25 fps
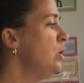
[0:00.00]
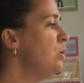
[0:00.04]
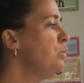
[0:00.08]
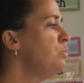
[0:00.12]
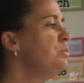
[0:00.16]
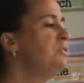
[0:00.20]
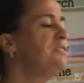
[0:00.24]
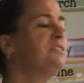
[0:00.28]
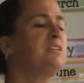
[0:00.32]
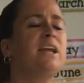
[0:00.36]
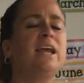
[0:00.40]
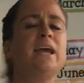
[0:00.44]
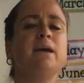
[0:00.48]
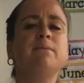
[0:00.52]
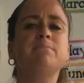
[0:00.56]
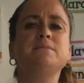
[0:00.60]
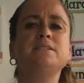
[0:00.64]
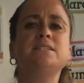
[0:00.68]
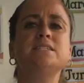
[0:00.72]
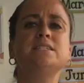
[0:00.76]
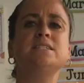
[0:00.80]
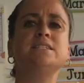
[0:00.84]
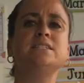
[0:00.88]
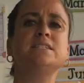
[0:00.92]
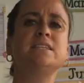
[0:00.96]
were
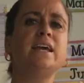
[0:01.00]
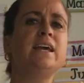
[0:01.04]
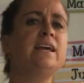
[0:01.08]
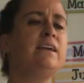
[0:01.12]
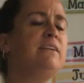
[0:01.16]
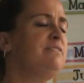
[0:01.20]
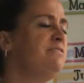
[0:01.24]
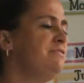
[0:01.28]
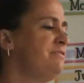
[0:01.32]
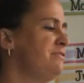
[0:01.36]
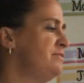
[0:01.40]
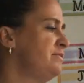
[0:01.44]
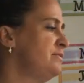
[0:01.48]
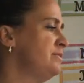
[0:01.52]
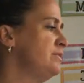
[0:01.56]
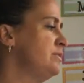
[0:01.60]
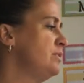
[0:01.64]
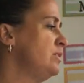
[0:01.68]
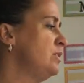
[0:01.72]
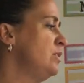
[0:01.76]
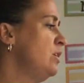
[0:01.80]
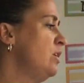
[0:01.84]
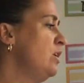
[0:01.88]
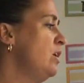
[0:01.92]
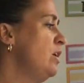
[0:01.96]
kept safe
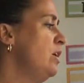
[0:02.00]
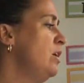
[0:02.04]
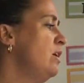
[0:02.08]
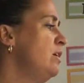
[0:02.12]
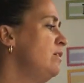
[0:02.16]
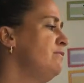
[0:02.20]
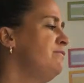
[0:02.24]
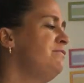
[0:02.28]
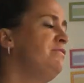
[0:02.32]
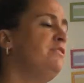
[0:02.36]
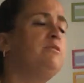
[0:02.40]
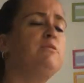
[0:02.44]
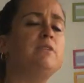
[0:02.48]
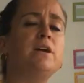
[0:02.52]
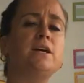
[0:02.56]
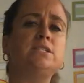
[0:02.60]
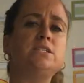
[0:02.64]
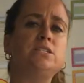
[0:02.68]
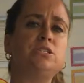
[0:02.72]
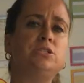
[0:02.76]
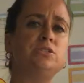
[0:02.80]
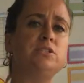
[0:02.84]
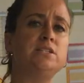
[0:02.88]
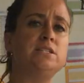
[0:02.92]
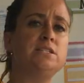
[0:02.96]
for
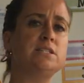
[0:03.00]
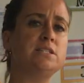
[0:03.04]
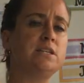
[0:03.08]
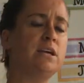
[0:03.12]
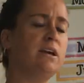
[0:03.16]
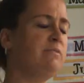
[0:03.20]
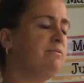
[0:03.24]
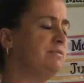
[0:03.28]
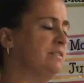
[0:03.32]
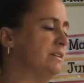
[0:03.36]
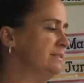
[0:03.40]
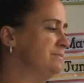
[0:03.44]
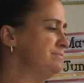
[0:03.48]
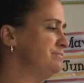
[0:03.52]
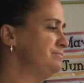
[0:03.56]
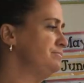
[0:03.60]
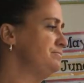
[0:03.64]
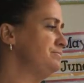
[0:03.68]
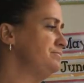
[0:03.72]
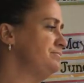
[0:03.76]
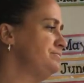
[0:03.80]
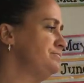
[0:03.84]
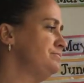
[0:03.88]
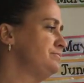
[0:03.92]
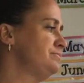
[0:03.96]
us to discover.
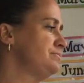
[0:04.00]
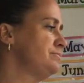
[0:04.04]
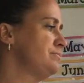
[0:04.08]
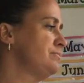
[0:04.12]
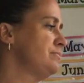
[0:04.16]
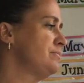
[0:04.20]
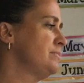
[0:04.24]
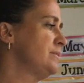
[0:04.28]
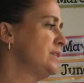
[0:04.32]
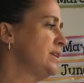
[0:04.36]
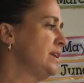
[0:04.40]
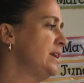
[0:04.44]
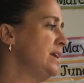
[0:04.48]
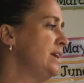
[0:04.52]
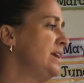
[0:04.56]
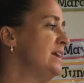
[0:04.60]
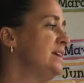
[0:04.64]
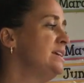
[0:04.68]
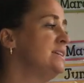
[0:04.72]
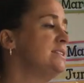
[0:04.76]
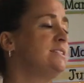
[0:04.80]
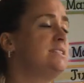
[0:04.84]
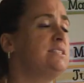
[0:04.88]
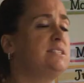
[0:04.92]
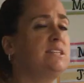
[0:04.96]

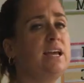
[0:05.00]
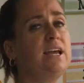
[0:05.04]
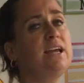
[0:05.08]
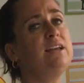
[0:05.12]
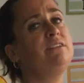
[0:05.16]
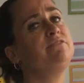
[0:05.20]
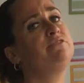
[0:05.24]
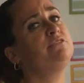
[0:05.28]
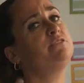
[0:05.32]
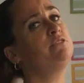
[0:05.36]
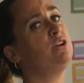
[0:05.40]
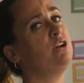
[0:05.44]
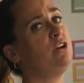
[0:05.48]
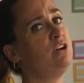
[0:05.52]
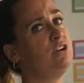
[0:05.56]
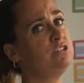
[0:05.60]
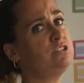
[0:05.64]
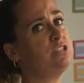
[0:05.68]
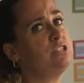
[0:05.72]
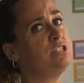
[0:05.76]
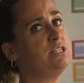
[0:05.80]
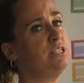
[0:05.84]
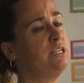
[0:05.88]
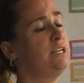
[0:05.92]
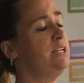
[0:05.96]
Sad for
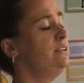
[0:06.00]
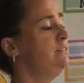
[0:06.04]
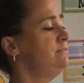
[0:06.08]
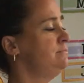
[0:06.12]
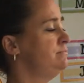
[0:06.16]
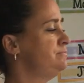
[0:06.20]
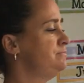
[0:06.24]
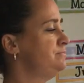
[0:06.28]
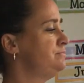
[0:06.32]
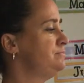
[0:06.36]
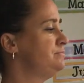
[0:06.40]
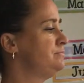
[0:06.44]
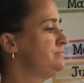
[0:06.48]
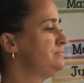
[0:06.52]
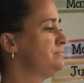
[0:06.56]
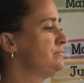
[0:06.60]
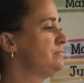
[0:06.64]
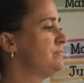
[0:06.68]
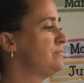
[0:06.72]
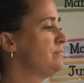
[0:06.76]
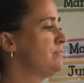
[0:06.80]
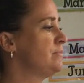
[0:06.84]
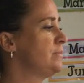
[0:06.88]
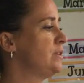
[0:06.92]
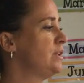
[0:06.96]
Otzi,
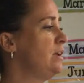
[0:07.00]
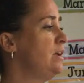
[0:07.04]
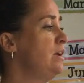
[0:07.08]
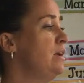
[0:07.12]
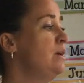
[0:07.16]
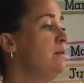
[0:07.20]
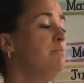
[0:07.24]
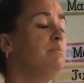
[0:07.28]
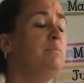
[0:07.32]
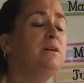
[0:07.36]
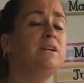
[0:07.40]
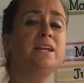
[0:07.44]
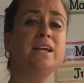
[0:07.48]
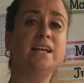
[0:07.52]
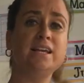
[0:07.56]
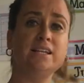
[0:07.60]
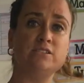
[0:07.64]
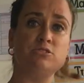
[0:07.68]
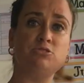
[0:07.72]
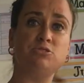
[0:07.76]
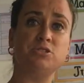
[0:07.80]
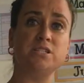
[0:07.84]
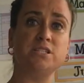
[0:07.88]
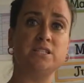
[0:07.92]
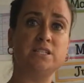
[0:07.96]
but
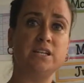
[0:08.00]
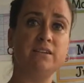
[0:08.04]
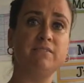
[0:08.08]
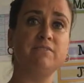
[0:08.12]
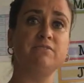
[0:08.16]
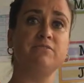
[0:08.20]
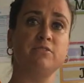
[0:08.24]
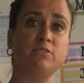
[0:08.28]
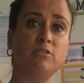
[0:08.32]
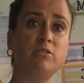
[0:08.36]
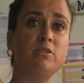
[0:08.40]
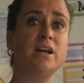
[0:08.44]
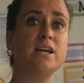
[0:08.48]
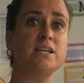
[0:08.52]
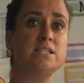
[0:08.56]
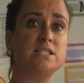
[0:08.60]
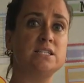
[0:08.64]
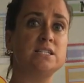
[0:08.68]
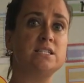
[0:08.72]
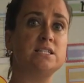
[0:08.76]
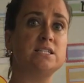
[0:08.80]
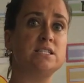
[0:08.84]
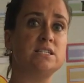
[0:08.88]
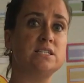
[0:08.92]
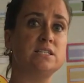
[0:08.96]
interesting for
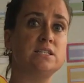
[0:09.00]
us.